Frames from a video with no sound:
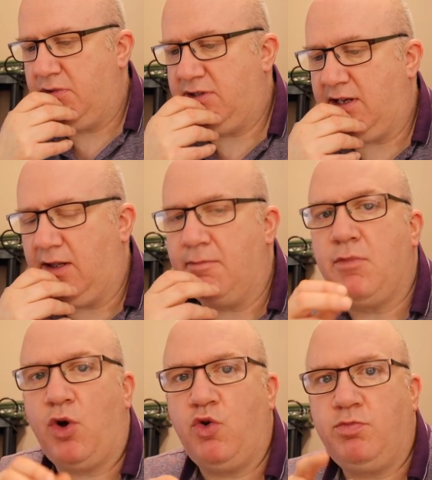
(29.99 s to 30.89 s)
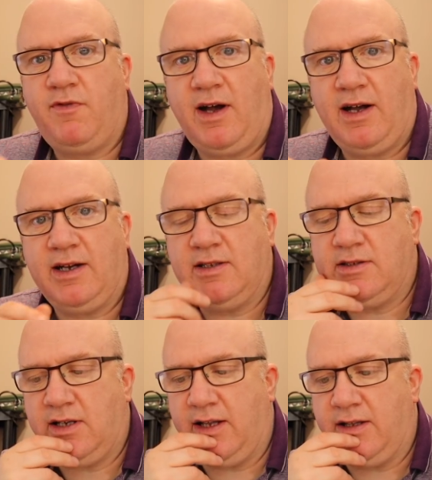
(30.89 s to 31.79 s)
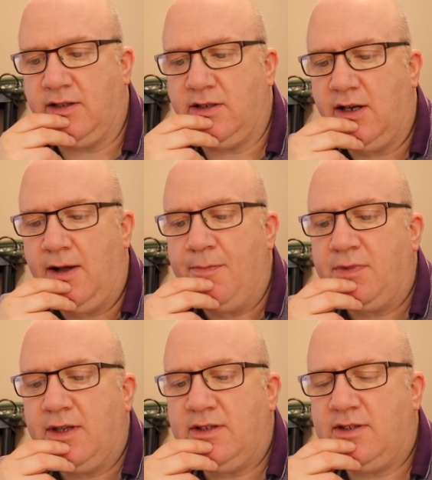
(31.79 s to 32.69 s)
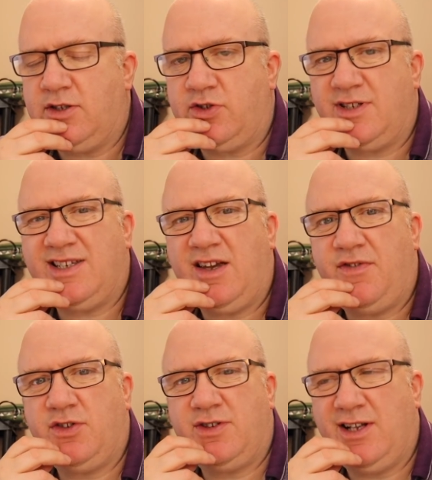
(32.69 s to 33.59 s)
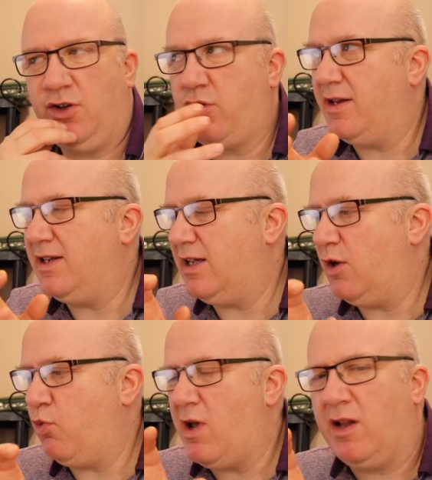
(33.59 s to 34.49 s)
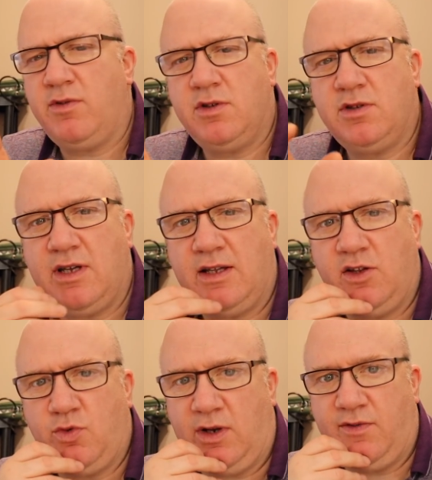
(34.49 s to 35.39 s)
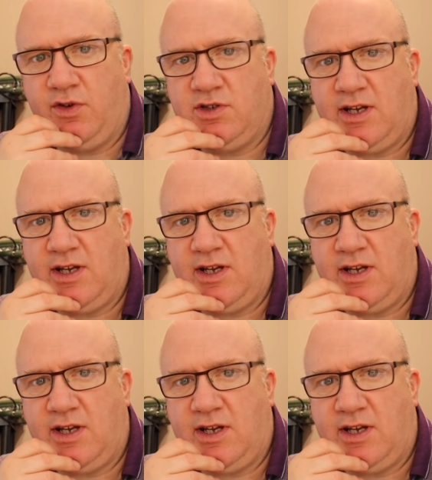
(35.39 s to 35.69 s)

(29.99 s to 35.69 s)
particular mode provides, and just to see if it's still got any relevance in the 21st